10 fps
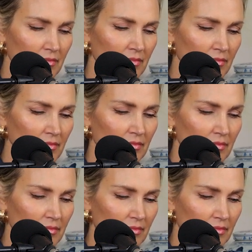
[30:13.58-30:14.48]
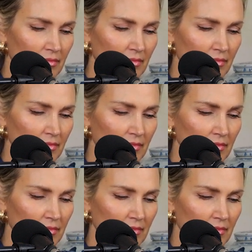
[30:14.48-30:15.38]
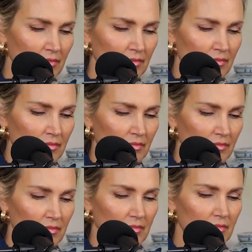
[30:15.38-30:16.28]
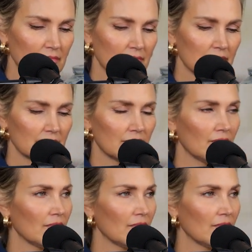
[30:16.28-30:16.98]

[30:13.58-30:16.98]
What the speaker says: This person isn't speaking.